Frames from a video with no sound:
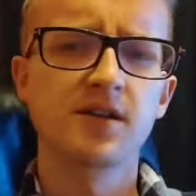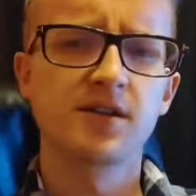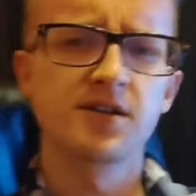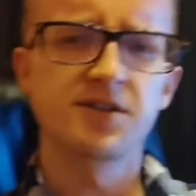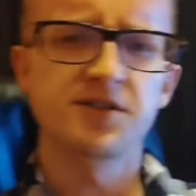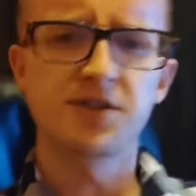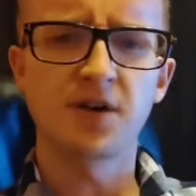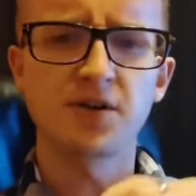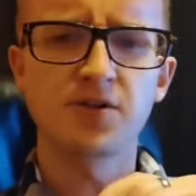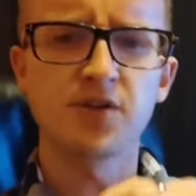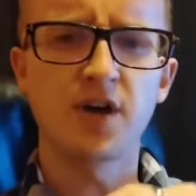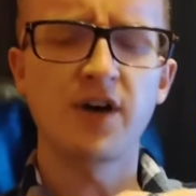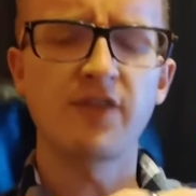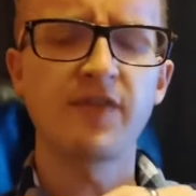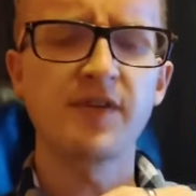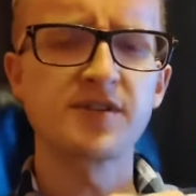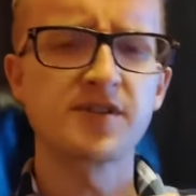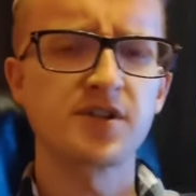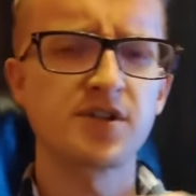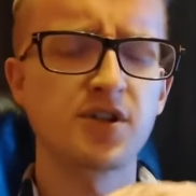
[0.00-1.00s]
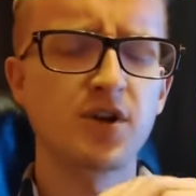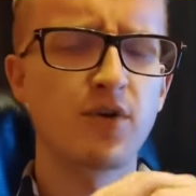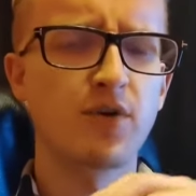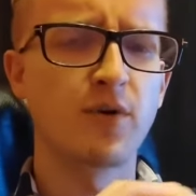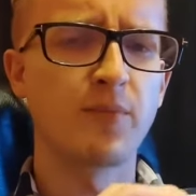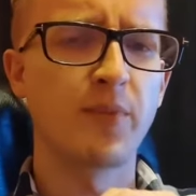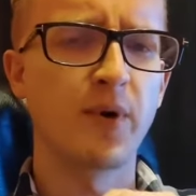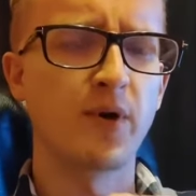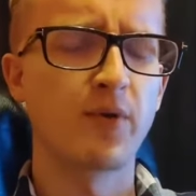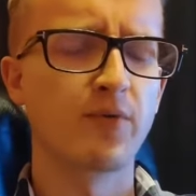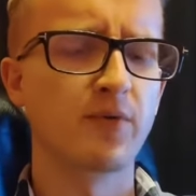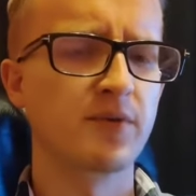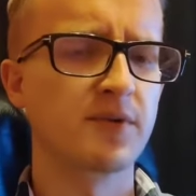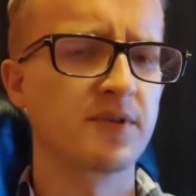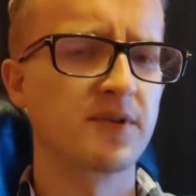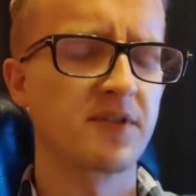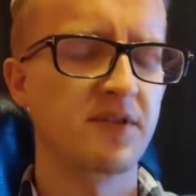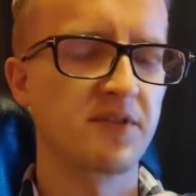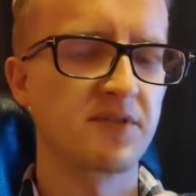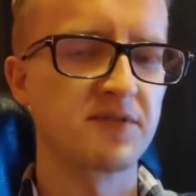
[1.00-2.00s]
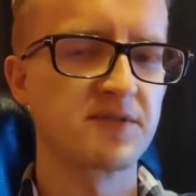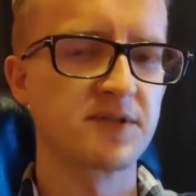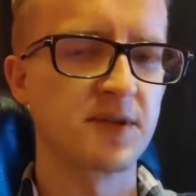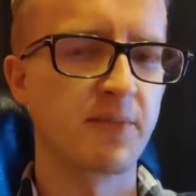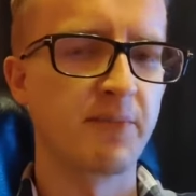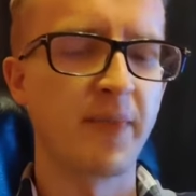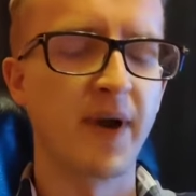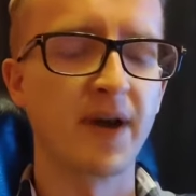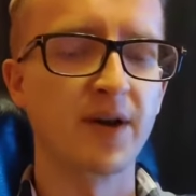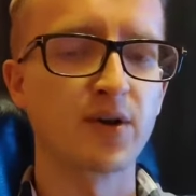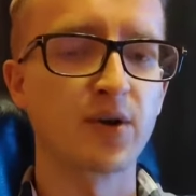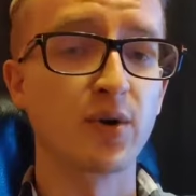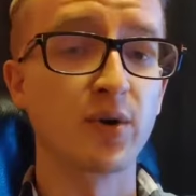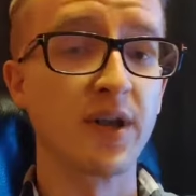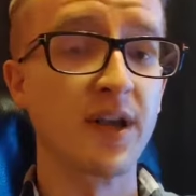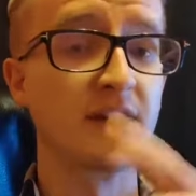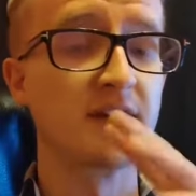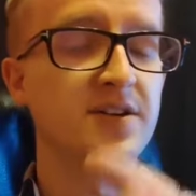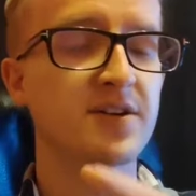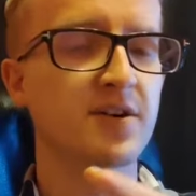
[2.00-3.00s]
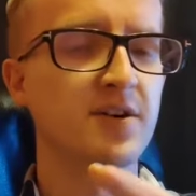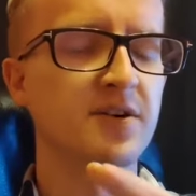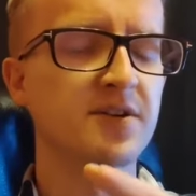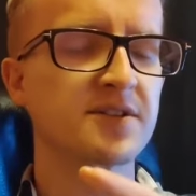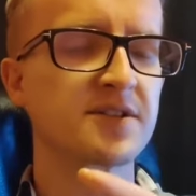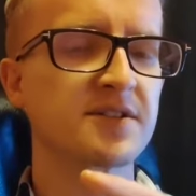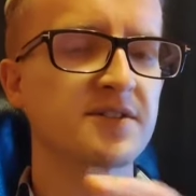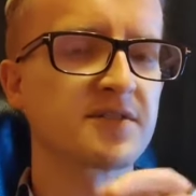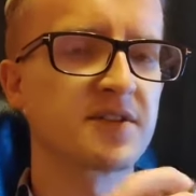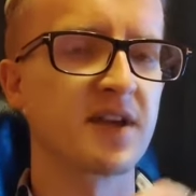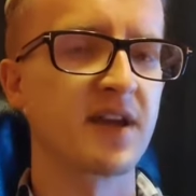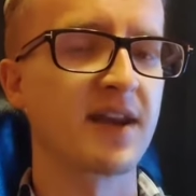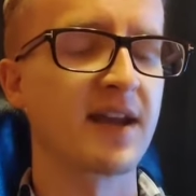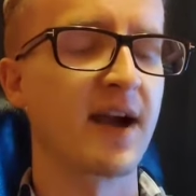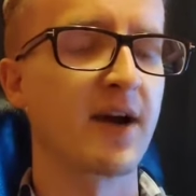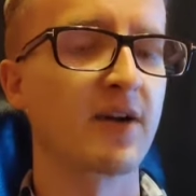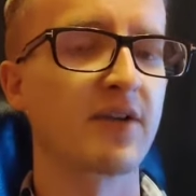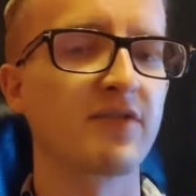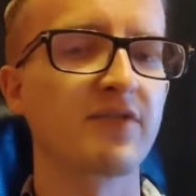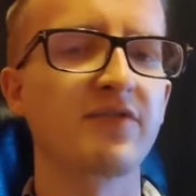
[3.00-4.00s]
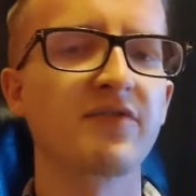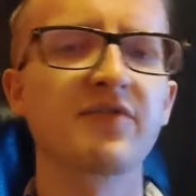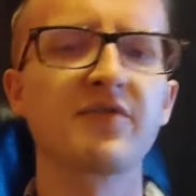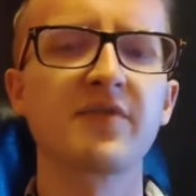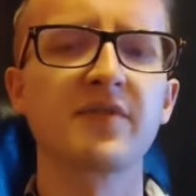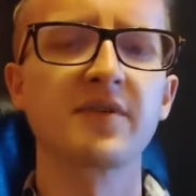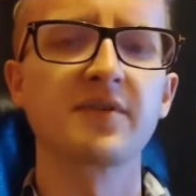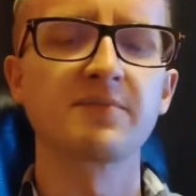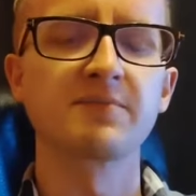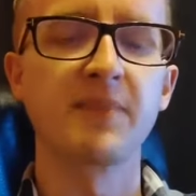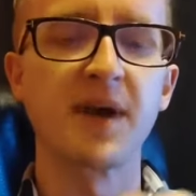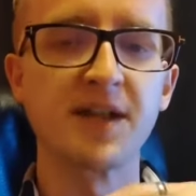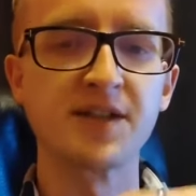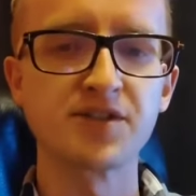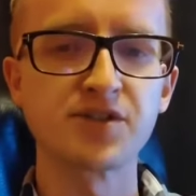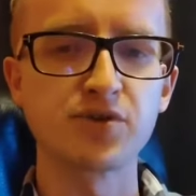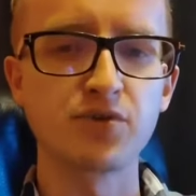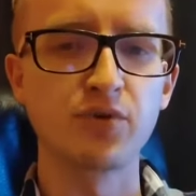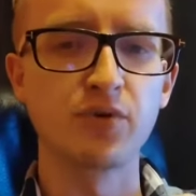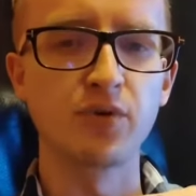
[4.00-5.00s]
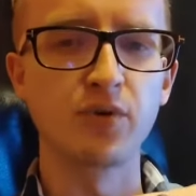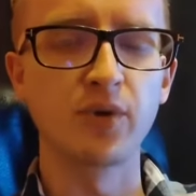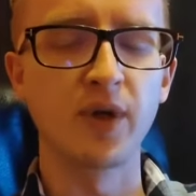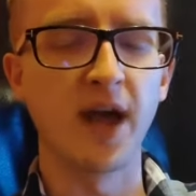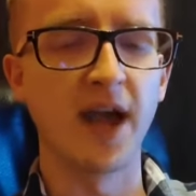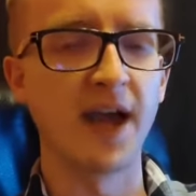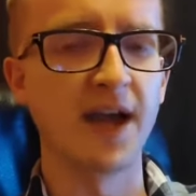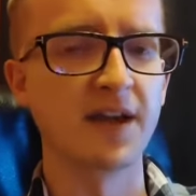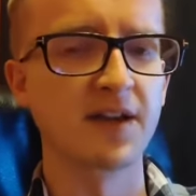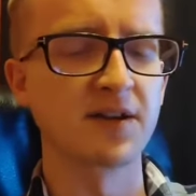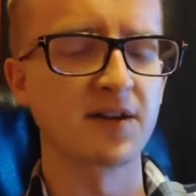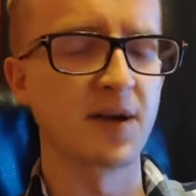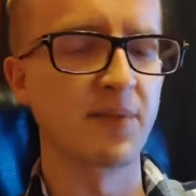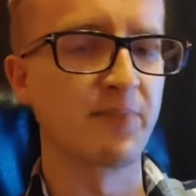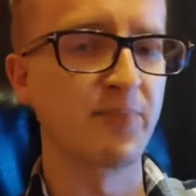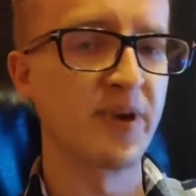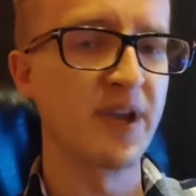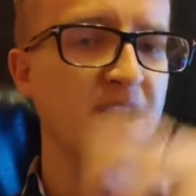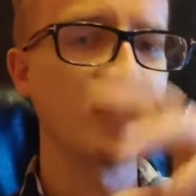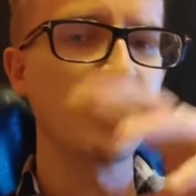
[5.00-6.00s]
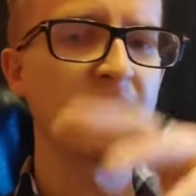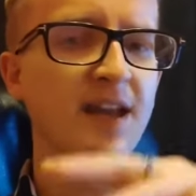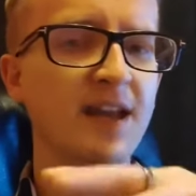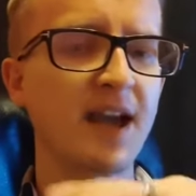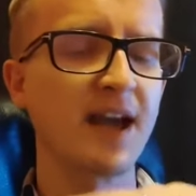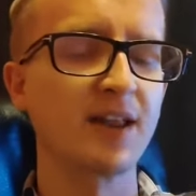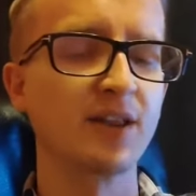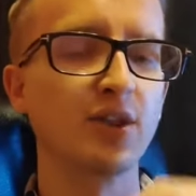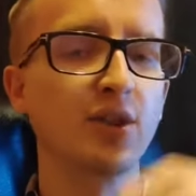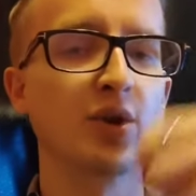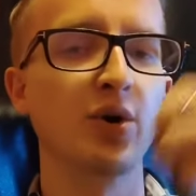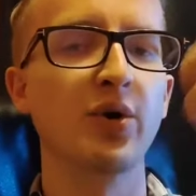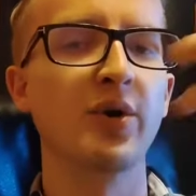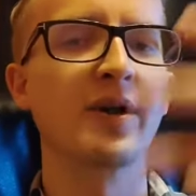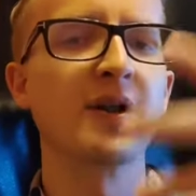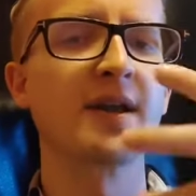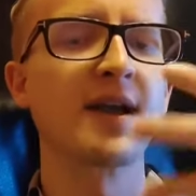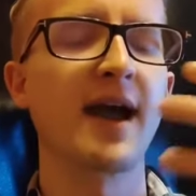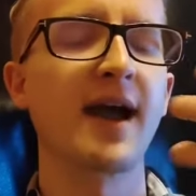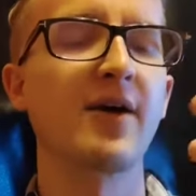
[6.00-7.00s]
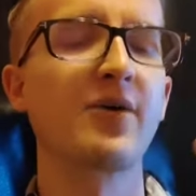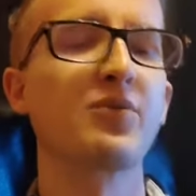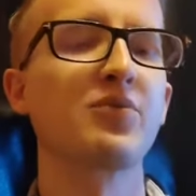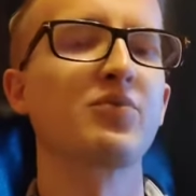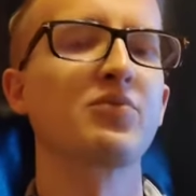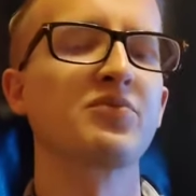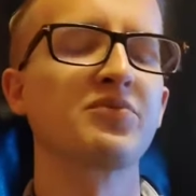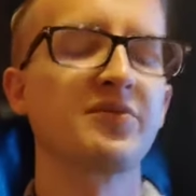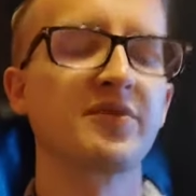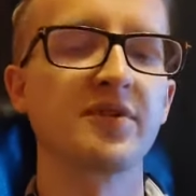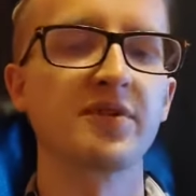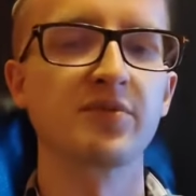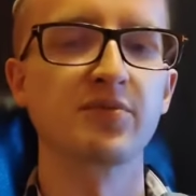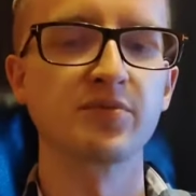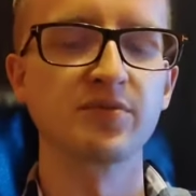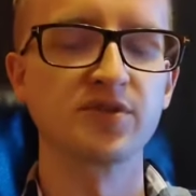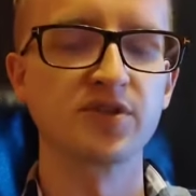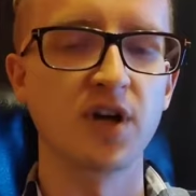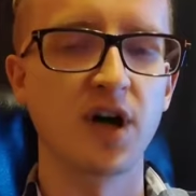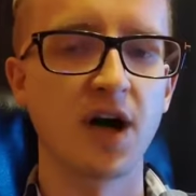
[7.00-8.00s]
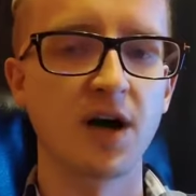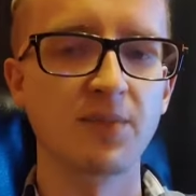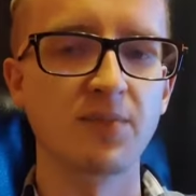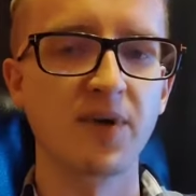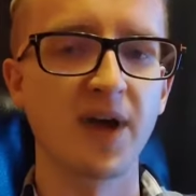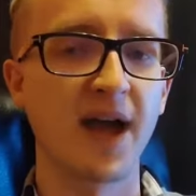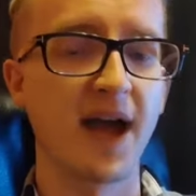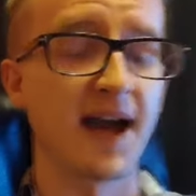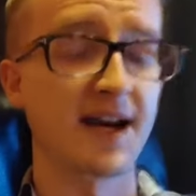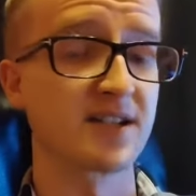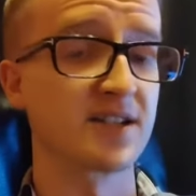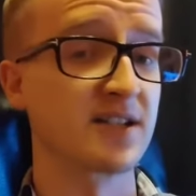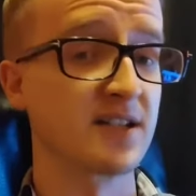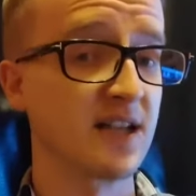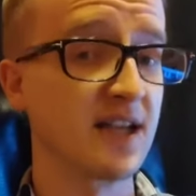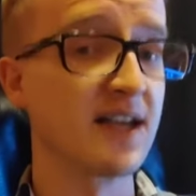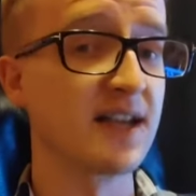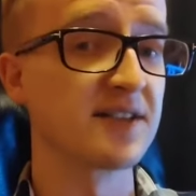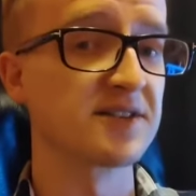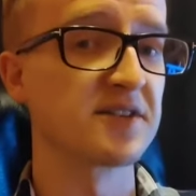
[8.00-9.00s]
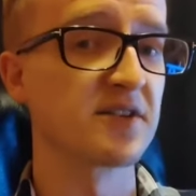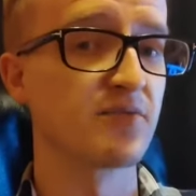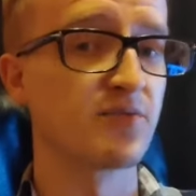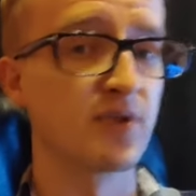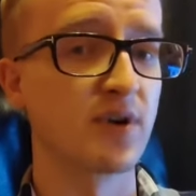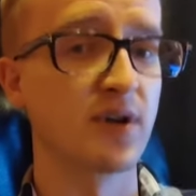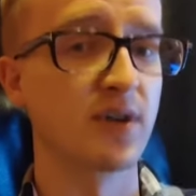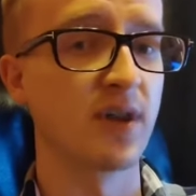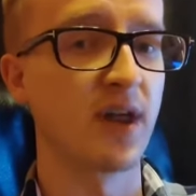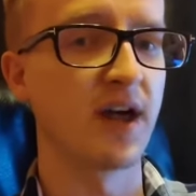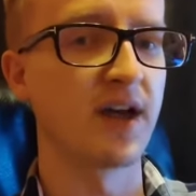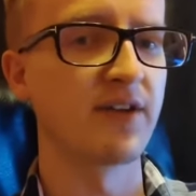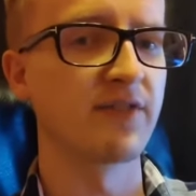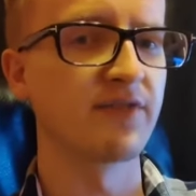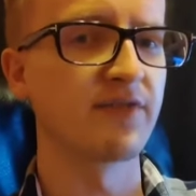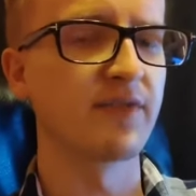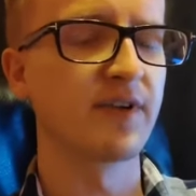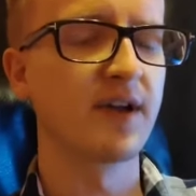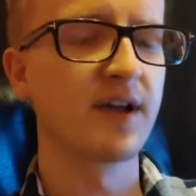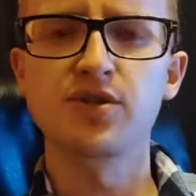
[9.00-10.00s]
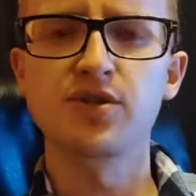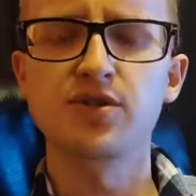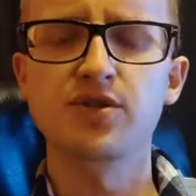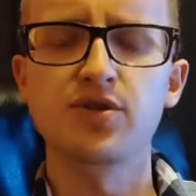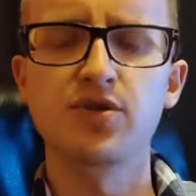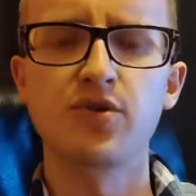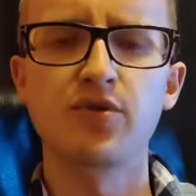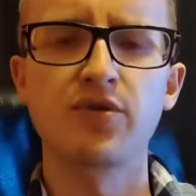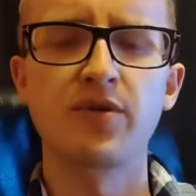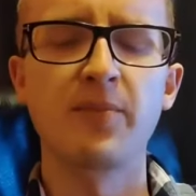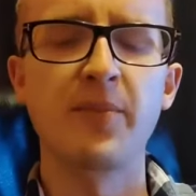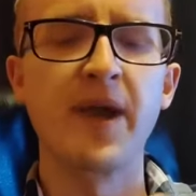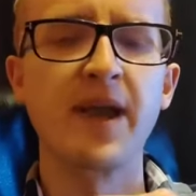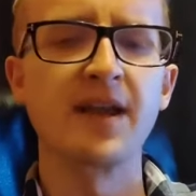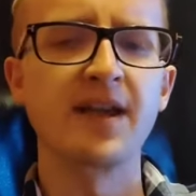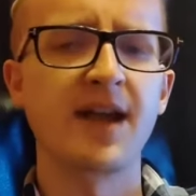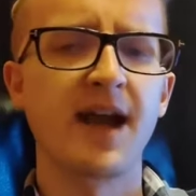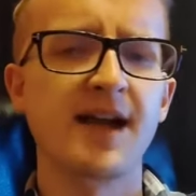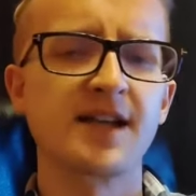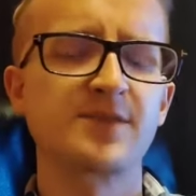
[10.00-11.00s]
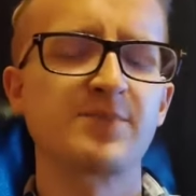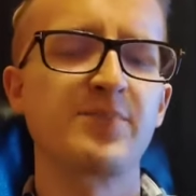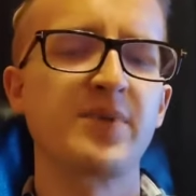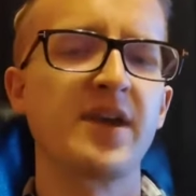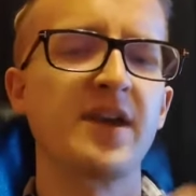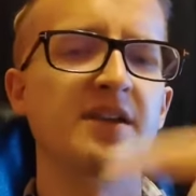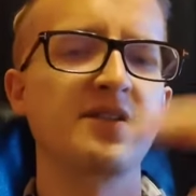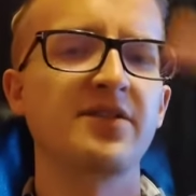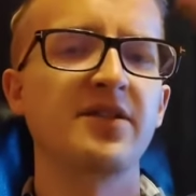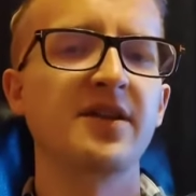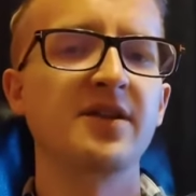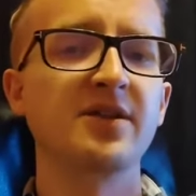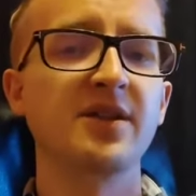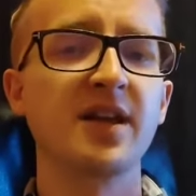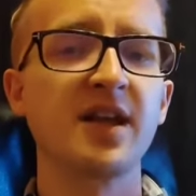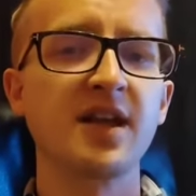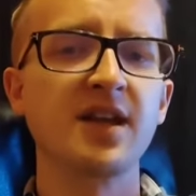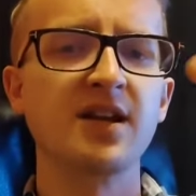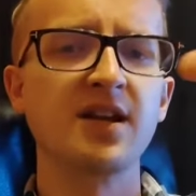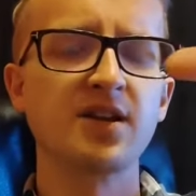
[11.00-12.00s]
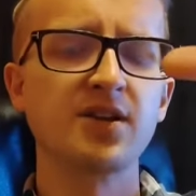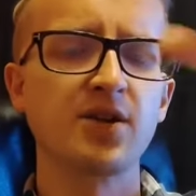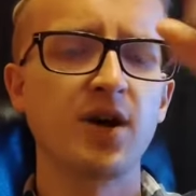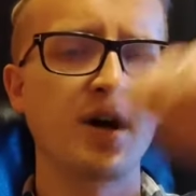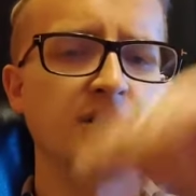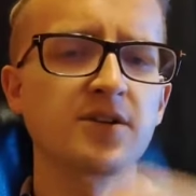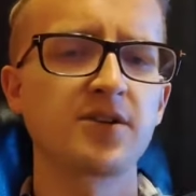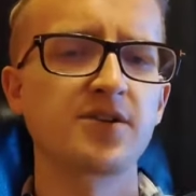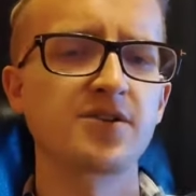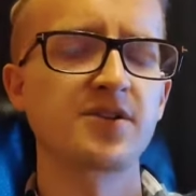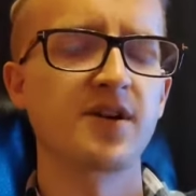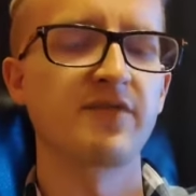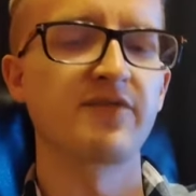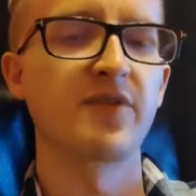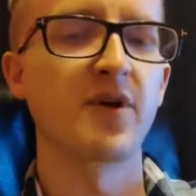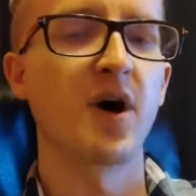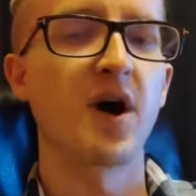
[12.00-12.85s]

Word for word: It starts off as a show about some medical interns getting out of med school and competing and learning how the job actually is in real life, to the main cast being the lead doctors of the